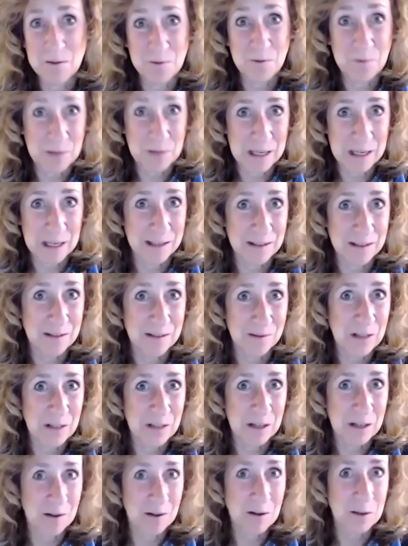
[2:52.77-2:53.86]
fan of
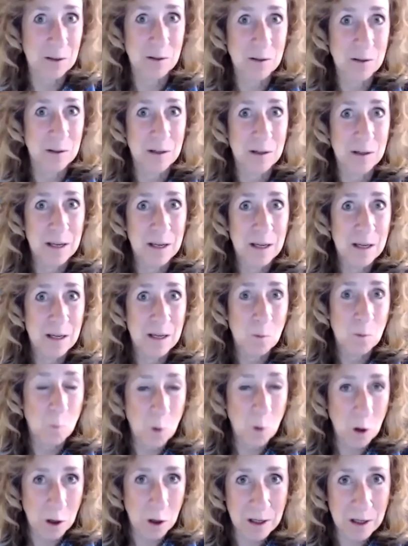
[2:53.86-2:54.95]
Erica's
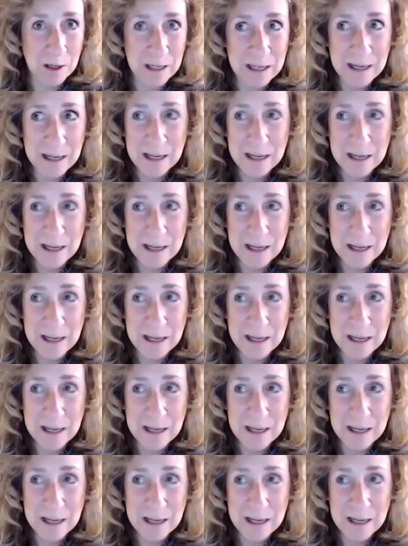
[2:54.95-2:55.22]
work,